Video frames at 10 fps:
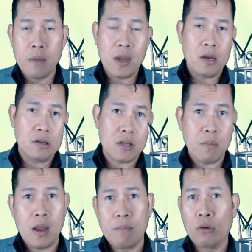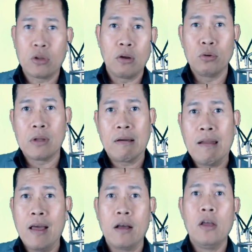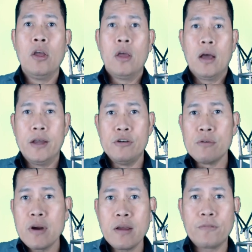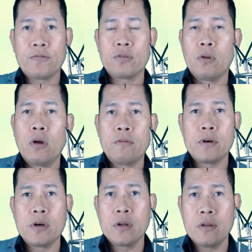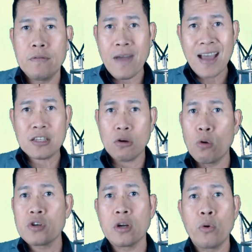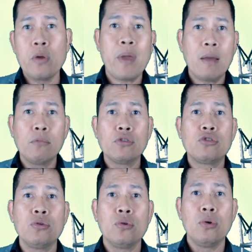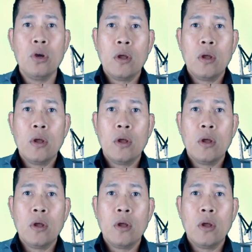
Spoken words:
I mean, ibig sabihin, palutang-lutang ka lang, drift all over the vast ocean, you won't be able to